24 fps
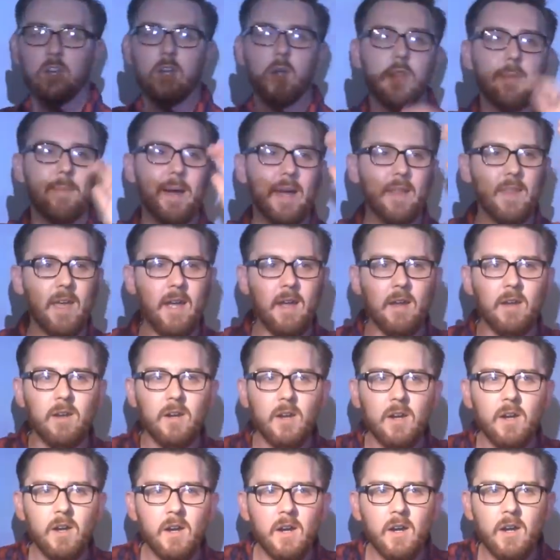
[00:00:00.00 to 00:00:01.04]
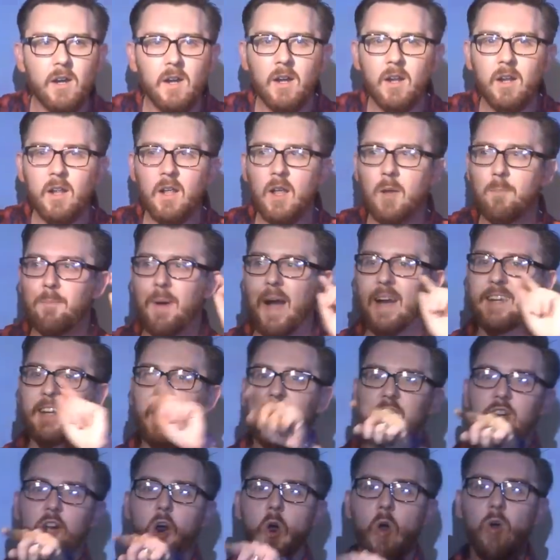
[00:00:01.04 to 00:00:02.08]
Sorry, in the back there. Bakayoko.
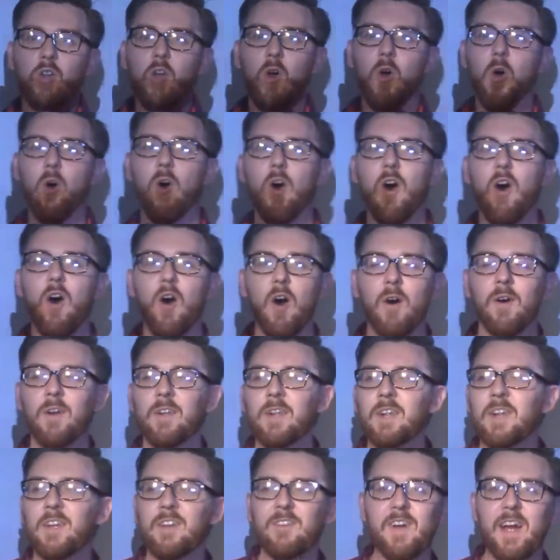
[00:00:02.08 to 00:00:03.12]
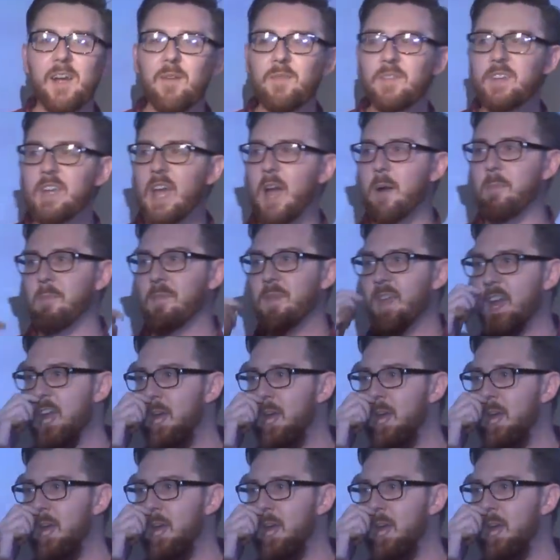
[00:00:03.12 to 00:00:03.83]
Bakayoko. Oh, right, yeah.